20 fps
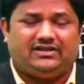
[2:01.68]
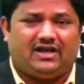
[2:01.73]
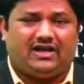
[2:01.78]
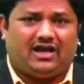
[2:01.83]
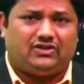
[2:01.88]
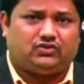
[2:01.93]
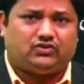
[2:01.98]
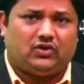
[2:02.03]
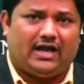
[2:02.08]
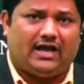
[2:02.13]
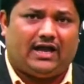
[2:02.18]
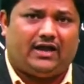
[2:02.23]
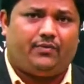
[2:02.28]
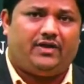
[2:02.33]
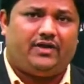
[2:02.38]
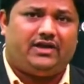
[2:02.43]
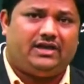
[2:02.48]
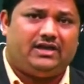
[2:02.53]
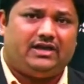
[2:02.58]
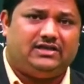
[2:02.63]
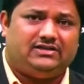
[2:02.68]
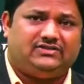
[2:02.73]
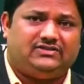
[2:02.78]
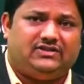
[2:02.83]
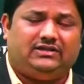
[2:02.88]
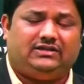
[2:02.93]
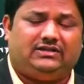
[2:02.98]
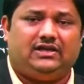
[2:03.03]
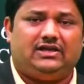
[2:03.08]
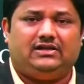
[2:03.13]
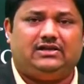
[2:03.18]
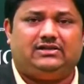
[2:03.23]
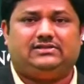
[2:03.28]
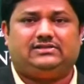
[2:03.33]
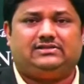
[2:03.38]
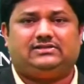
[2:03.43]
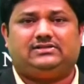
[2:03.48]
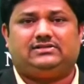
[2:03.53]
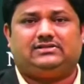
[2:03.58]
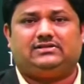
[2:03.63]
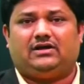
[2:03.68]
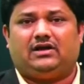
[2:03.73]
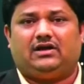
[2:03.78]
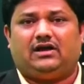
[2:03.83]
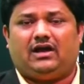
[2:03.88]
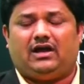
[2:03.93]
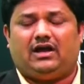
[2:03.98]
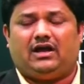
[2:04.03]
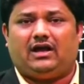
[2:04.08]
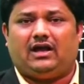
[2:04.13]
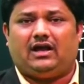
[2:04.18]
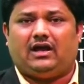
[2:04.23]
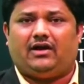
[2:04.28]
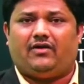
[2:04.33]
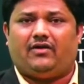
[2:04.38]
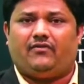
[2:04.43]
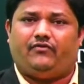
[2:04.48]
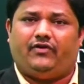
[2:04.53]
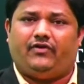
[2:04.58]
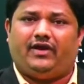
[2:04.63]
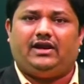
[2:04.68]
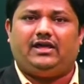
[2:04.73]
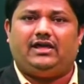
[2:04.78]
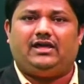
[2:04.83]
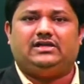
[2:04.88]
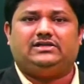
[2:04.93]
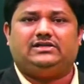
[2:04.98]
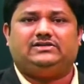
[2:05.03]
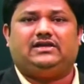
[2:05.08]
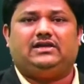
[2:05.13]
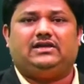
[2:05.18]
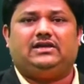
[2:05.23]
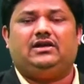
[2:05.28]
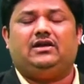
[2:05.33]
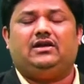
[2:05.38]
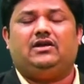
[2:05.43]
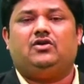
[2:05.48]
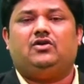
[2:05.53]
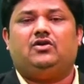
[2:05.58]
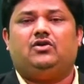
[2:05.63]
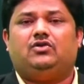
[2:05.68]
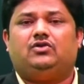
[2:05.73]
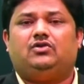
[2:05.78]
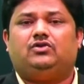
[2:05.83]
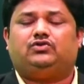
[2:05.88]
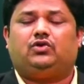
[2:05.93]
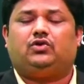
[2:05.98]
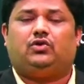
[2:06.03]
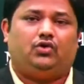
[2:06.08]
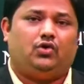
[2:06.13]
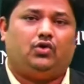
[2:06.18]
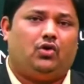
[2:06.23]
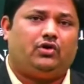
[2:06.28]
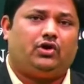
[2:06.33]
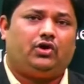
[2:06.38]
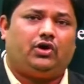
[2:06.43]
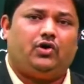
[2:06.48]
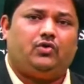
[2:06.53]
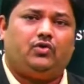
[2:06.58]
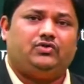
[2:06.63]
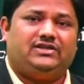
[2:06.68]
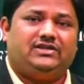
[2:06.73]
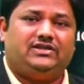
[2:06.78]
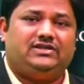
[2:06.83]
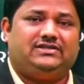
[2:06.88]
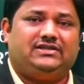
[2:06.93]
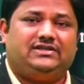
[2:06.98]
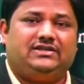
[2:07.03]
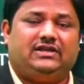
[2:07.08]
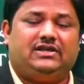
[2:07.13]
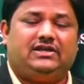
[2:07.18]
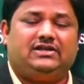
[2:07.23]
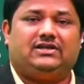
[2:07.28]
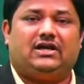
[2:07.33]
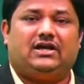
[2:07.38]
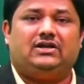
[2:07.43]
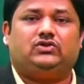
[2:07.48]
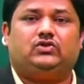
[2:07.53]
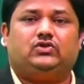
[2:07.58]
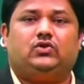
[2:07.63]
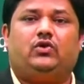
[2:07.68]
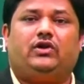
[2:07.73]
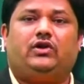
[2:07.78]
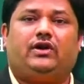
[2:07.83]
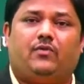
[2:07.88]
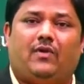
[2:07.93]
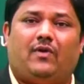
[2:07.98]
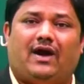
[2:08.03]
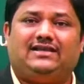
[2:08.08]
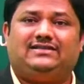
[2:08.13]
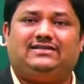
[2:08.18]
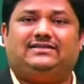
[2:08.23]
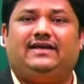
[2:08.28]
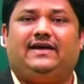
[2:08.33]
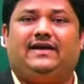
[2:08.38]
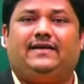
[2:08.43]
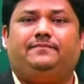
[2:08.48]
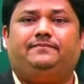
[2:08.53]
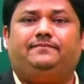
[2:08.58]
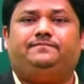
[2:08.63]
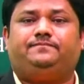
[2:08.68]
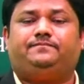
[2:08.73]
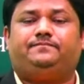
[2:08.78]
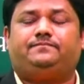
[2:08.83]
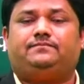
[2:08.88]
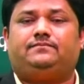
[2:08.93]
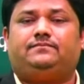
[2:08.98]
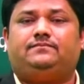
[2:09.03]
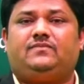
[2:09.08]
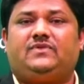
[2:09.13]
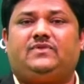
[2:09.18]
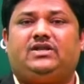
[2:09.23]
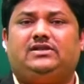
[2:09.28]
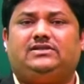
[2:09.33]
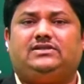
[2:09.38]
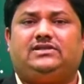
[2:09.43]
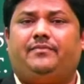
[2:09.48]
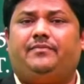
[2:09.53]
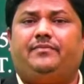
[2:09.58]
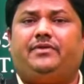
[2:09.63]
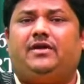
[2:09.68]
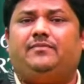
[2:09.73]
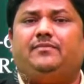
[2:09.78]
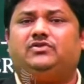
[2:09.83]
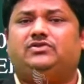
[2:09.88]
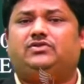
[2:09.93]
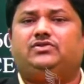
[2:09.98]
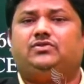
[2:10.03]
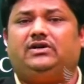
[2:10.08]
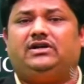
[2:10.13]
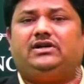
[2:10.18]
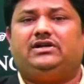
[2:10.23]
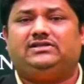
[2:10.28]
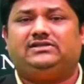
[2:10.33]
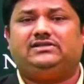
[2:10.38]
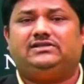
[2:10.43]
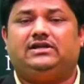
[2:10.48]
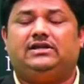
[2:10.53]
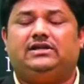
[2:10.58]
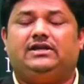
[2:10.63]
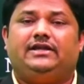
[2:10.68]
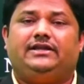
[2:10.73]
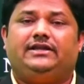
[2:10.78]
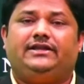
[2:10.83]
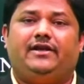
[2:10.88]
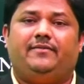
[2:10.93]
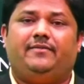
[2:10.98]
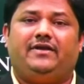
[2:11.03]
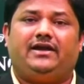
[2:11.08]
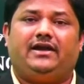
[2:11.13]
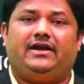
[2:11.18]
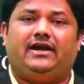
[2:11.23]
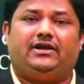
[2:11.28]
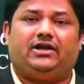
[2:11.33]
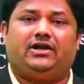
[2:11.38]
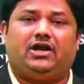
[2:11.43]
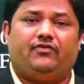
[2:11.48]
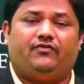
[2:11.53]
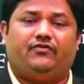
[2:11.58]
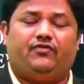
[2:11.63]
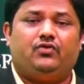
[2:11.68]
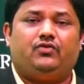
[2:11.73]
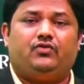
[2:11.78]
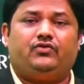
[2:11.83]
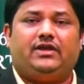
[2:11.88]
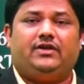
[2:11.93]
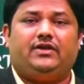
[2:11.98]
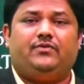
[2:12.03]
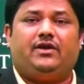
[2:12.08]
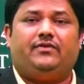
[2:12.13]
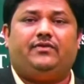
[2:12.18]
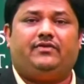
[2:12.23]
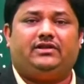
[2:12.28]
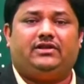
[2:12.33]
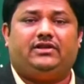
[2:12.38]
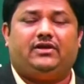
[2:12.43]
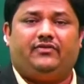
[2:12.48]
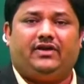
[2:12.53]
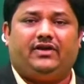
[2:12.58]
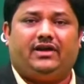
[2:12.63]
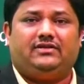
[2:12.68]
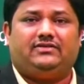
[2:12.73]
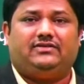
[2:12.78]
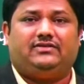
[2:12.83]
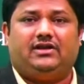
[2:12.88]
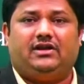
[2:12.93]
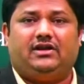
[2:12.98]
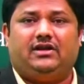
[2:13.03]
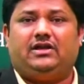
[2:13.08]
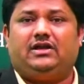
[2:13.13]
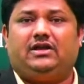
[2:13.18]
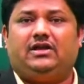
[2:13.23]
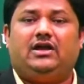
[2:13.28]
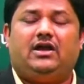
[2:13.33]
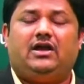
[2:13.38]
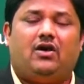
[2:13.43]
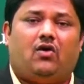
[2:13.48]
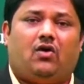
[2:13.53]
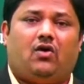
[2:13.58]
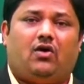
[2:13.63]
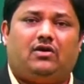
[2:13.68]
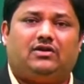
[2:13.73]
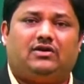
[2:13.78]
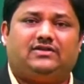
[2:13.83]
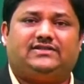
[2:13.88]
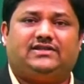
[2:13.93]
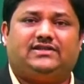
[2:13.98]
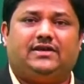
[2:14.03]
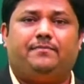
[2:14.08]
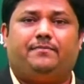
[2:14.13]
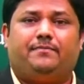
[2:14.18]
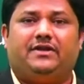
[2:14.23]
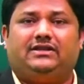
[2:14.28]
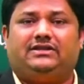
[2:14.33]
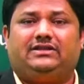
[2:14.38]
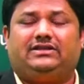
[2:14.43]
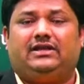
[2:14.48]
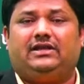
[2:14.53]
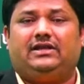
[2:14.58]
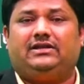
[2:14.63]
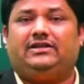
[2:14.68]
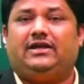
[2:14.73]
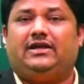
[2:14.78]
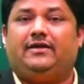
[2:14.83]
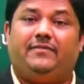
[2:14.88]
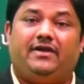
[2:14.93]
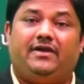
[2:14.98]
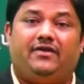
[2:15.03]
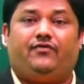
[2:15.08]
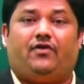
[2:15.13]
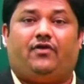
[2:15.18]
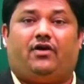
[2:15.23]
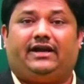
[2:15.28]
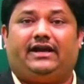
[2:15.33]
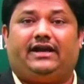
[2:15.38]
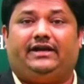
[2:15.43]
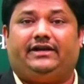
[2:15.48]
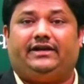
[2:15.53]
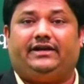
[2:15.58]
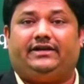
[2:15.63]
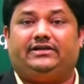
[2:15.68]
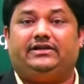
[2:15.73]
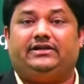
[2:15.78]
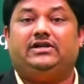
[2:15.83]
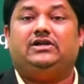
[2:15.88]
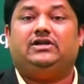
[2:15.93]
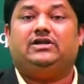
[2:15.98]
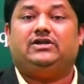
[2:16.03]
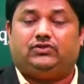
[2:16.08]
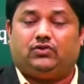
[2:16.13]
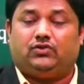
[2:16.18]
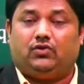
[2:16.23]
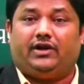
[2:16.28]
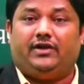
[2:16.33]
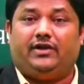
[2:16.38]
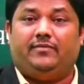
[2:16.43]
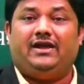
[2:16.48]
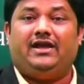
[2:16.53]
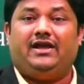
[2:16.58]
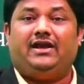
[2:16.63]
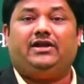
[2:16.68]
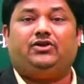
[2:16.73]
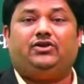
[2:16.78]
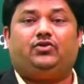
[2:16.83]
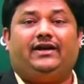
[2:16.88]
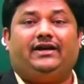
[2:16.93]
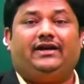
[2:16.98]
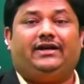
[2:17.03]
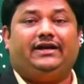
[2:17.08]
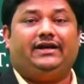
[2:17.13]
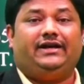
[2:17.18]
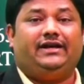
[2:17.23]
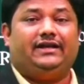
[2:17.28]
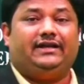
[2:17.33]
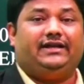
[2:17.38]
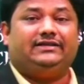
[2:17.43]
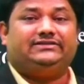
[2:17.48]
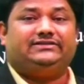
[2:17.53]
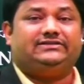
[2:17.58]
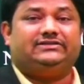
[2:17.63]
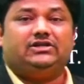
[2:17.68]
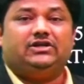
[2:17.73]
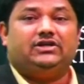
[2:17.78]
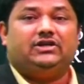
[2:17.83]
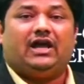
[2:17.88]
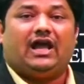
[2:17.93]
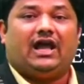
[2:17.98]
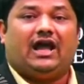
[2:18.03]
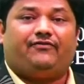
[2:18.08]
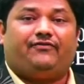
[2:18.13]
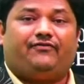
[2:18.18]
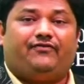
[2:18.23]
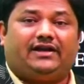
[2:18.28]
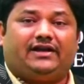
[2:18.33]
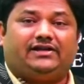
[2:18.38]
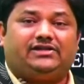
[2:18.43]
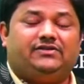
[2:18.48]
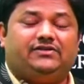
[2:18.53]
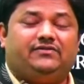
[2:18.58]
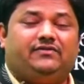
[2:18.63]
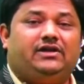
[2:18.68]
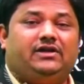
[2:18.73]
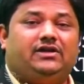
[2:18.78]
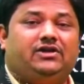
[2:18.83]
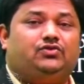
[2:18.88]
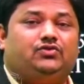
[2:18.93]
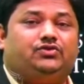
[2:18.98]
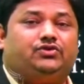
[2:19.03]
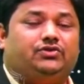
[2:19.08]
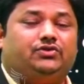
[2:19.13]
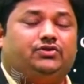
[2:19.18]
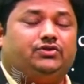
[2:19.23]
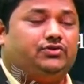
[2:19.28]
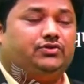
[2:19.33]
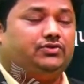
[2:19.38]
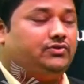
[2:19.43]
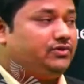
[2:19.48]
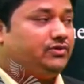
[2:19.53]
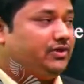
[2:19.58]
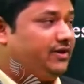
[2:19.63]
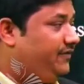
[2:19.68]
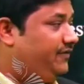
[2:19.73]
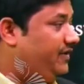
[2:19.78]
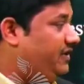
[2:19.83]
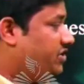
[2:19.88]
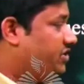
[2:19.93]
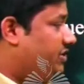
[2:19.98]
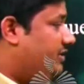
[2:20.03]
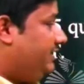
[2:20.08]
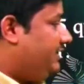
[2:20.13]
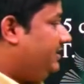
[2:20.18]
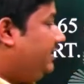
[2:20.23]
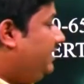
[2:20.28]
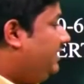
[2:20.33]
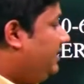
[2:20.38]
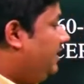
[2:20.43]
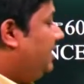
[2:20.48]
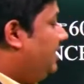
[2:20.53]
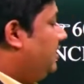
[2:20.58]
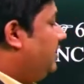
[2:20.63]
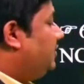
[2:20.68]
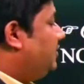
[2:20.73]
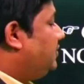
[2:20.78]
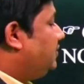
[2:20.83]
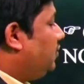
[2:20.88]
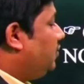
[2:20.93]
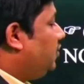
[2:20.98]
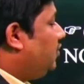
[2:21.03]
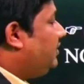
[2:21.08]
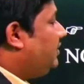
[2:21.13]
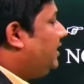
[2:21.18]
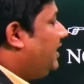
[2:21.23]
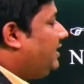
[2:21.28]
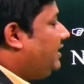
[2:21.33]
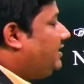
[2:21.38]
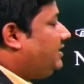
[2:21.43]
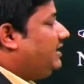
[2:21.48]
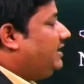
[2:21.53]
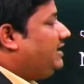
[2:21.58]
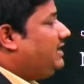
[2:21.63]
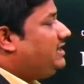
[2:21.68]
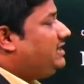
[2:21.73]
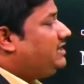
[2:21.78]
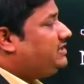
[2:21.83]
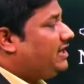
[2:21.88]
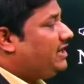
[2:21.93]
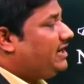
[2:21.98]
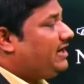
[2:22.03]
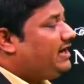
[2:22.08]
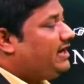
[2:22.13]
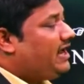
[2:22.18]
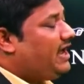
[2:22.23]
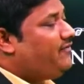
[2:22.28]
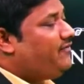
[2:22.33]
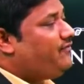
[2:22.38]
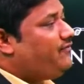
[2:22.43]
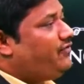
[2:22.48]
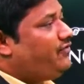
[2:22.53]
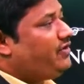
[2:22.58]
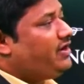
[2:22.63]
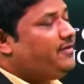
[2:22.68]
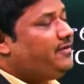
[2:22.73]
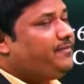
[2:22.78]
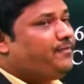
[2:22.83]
also having easy things, very easy. So don't leave easy things also, revise them. Sometimes students, they may get confused even with the very silly or simple thing, they may forget it. So remaining 20 days, effectively you should do revision, so that each and every